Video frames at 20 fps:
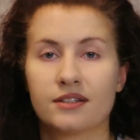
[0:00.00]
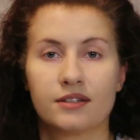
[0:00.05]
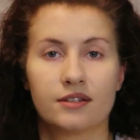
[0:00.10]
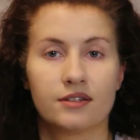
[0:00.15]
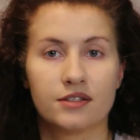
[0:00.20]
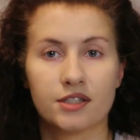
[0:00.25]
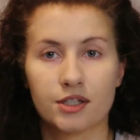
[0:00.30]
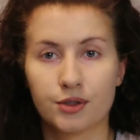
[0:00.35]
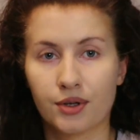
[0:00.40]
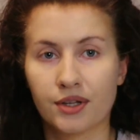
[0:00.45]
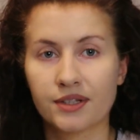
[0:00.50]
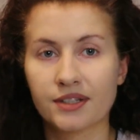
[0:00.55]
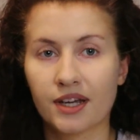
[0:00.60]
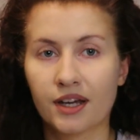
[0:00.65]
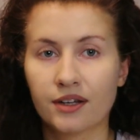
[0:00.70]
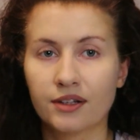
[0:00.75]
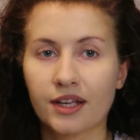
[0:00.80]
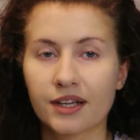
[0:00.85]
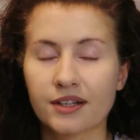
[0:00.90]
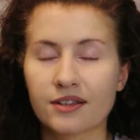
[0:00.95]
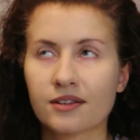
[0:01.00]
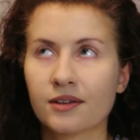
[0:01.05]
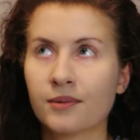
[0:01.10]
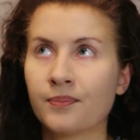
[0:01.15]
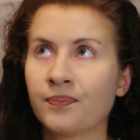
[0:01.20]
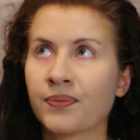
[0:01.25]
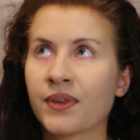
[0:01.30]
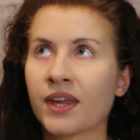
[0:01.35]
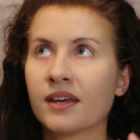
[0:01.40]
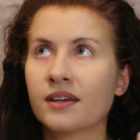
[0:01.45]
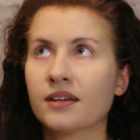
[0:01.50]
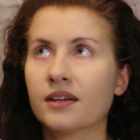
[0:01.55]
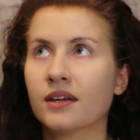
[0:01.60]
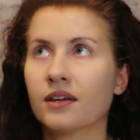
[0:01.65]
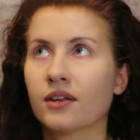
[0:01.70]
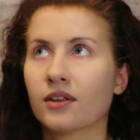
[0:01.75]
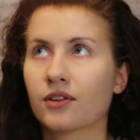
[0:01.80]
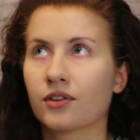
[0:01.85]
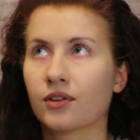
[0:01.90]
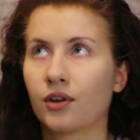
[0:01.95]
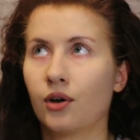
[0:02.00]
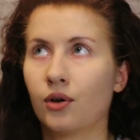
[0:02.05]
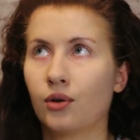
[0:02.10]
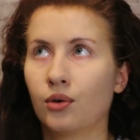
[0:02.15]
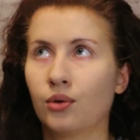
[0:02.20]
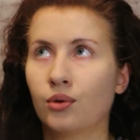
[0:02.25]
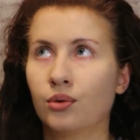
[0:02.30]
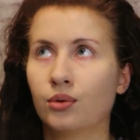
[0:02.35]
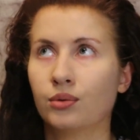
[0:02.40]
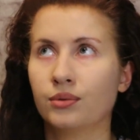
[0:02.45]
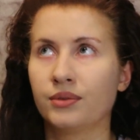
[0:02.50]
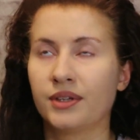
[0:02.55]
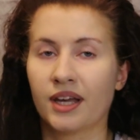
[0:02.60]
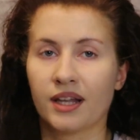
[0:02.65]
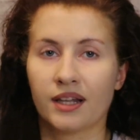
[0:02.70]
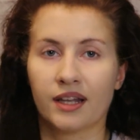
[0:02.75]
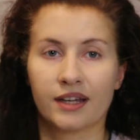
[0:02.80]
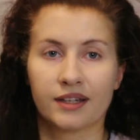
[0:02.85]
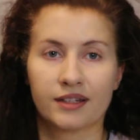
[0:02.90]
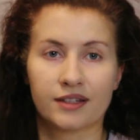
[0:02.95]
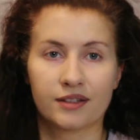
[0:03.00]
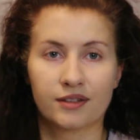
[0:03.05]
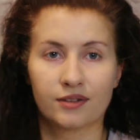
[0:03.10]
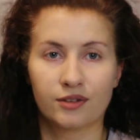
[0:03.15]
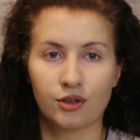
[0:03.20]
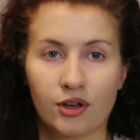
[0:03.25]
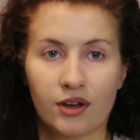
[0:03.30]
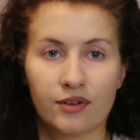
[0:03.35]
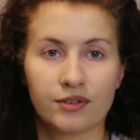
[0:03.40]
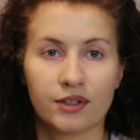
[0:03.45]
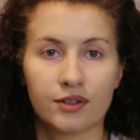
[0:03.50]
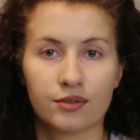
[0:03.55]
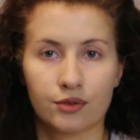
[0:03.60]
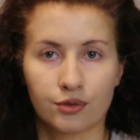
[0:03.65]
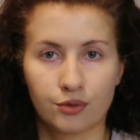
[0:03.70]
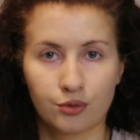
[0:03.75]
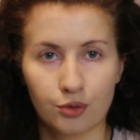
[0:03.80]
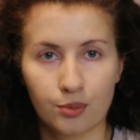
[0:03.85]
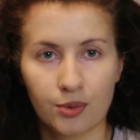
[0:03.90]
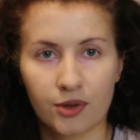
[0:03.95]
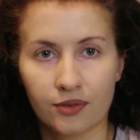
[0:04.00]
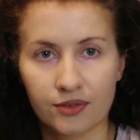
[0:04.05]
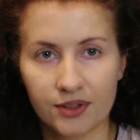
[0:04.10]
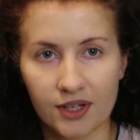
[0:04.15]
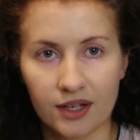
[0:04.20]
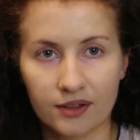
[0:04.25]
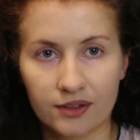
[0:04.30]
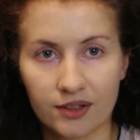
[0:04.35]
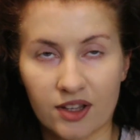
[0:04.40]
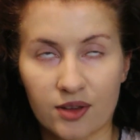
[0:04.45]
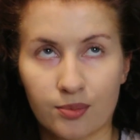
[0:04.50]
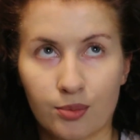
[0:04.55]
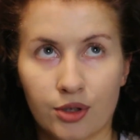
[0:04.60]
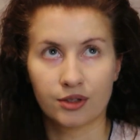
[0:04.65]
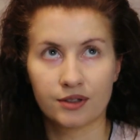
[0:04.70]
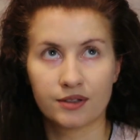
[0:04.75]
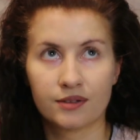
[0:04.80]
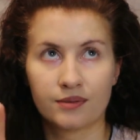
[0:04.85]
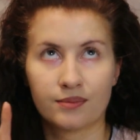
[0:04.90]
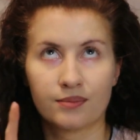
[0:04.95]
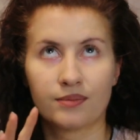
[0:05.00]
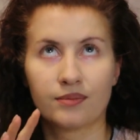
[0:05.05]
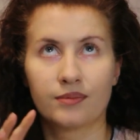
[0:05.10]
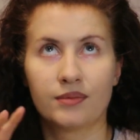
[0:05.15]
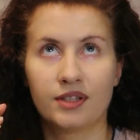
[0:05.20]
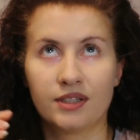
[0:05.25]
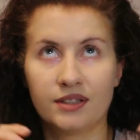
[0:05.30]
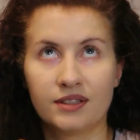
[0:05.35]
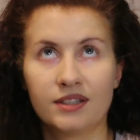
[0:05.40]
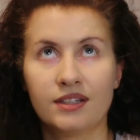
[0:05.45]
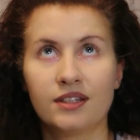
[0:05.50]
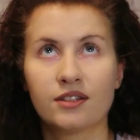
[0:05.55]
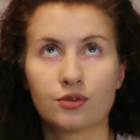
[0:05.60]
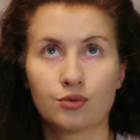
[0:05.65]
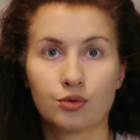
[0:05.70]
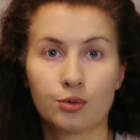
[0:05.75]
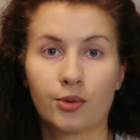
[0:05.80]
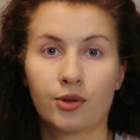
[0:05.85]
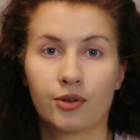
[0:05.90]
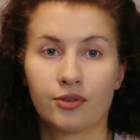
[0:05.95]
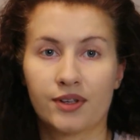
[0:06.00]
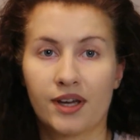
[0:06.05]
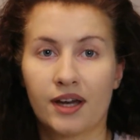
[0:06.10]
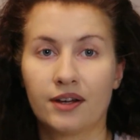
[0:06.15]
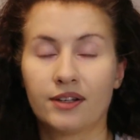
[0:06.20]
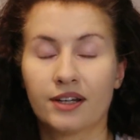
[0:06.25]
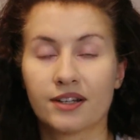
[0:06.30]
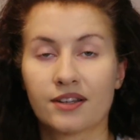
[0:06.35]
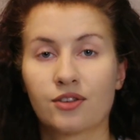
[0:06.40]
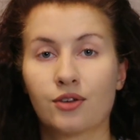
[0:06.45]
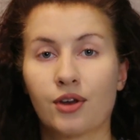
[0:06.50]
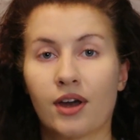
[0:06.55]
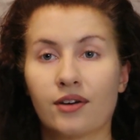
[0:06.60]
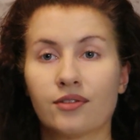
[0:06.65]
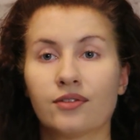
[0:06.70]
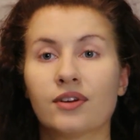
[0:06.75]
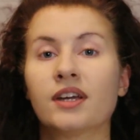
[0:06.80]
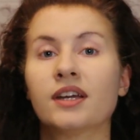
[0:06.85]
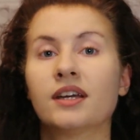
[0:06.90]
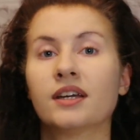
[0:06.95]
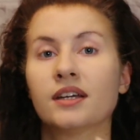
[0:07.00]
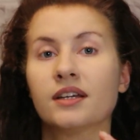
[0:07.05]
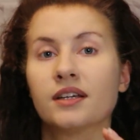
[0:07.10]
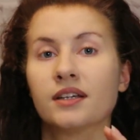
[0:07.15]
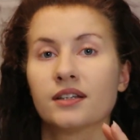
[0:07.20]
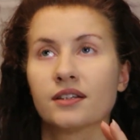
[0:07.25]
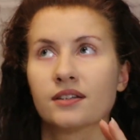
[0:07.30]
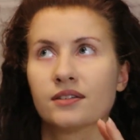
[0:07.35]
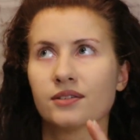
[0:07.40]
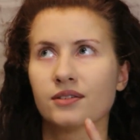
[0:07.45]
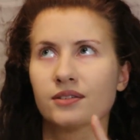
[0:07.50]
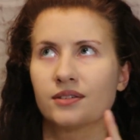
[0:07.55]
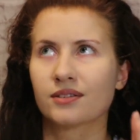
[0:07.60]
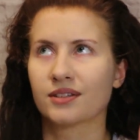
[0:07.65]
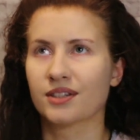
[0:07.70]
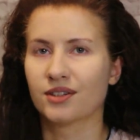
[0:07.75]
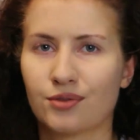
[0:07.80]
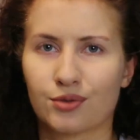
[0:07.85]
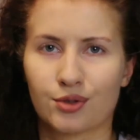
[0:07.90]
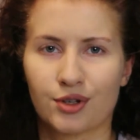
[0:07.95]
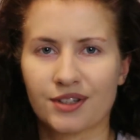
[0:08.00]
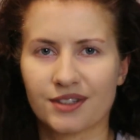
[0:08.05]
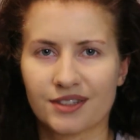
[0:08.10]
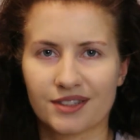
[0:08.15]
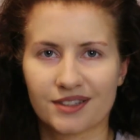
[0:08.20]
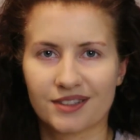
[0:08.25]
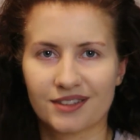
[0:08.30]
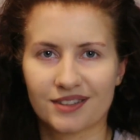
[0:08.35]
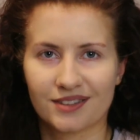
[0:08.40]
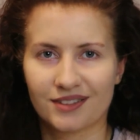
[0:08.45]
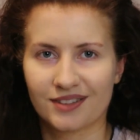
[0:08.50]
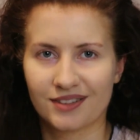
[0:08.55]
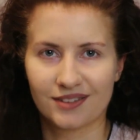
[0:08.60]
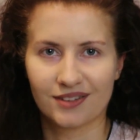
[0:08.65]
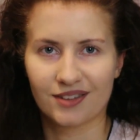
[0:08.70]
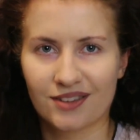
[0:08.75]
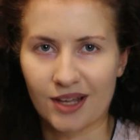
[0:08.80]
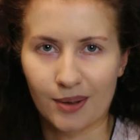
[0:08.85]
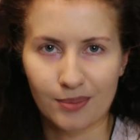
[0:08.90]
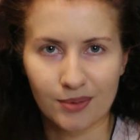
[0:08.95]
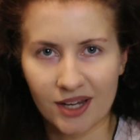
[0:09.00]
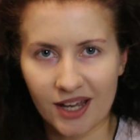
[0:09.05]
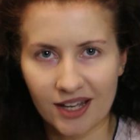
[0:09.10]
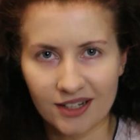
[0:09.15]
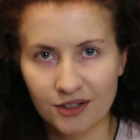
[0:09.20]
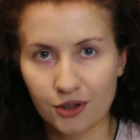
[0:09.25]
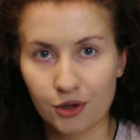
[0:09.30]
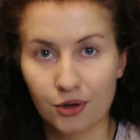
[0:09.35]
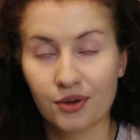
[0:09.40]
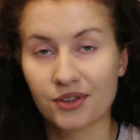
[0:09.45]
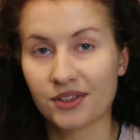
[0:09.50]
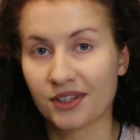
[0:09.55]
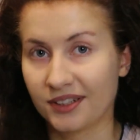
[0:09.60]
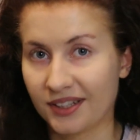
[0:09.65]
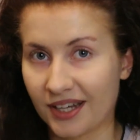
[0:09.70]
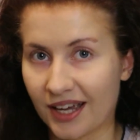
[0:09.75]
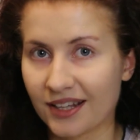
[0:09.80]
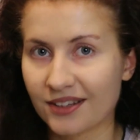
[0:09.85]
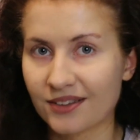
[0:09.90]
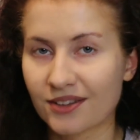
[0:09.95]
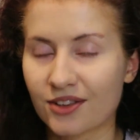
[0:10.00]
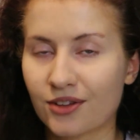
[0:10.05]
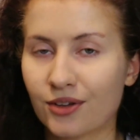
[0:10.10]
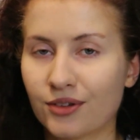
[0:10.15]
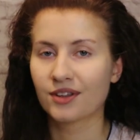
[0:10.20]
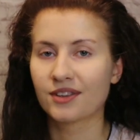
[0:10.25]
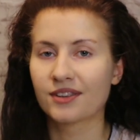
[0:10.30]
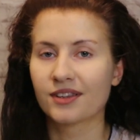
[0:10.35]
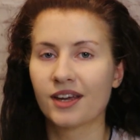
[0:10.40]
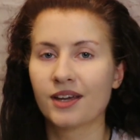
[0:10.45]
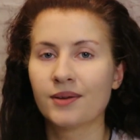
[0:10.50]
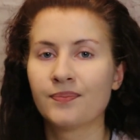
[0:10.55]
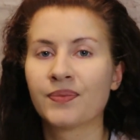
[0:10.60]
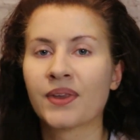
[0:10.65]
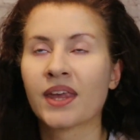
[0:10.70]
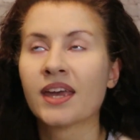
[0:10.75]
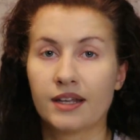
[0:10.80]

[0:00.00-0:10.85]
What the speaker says: and the Syrian dialects. So yeah, like you have different groups of dialects, but in these groups of dialects you have different subcategories again, so to say.